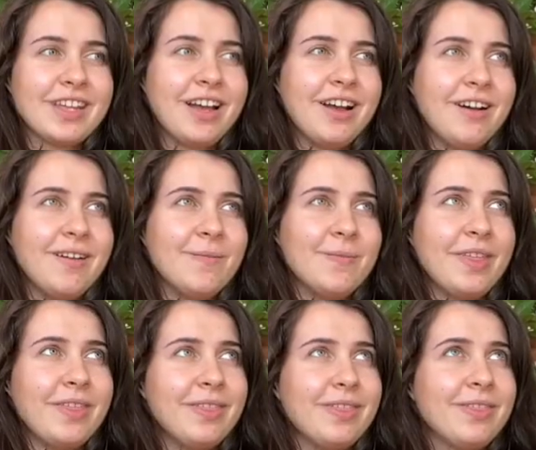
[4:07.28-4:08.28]

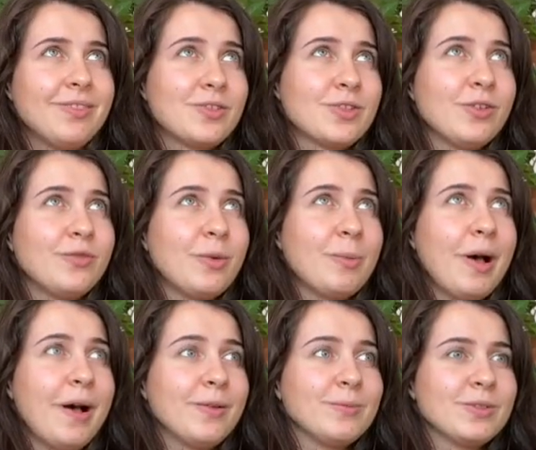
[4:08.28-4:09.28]
The truth
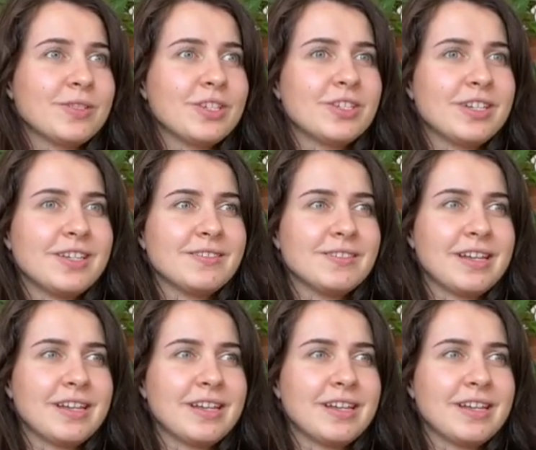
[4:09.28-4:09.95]
about musicians